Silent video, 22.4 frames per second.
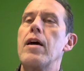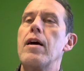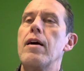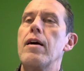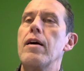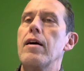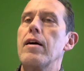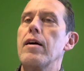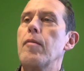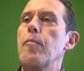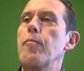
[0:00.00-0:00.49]

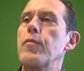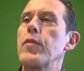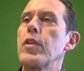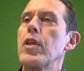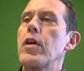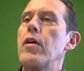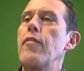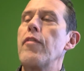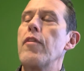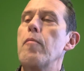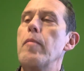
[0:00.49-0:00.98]

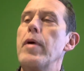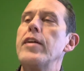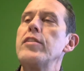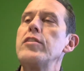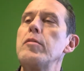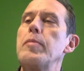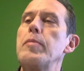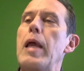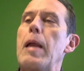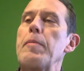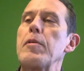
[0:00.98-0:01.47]
The Manzi
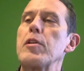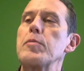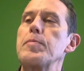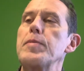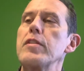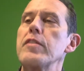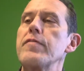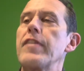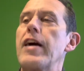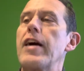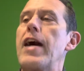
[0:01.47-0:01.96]
paper
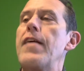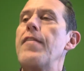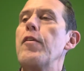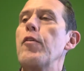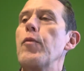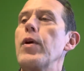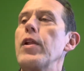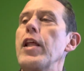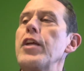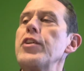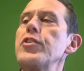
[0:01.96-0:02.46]
specified that the
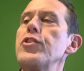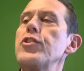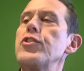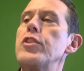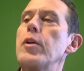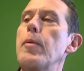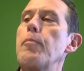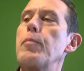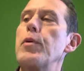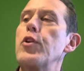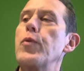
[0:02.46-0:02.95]

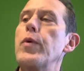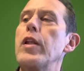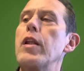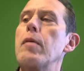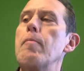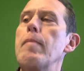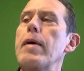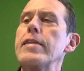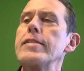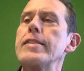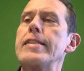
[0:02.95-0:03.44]
relationship between a
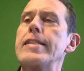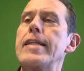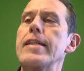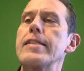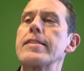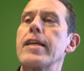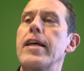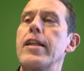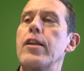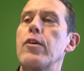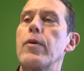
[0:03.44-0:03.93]
messy desk
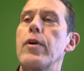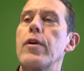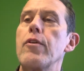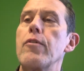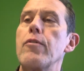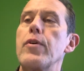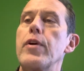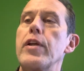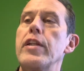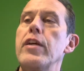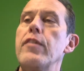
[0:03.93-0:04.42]
and greater
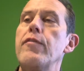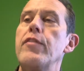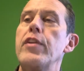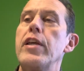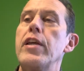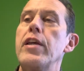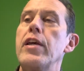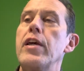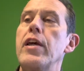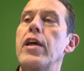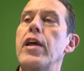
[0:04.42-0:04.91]
creativity
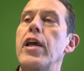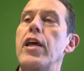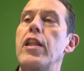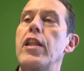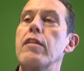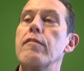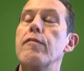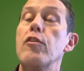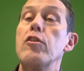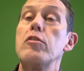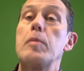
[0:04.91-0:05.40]
in the
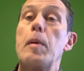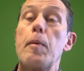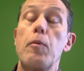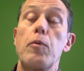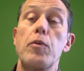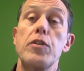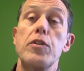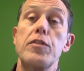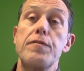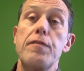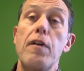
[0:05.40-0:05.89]
Vose paper
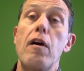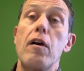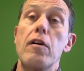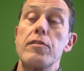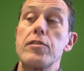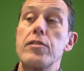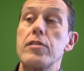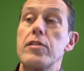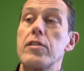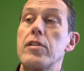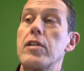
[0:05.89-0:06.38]
was false.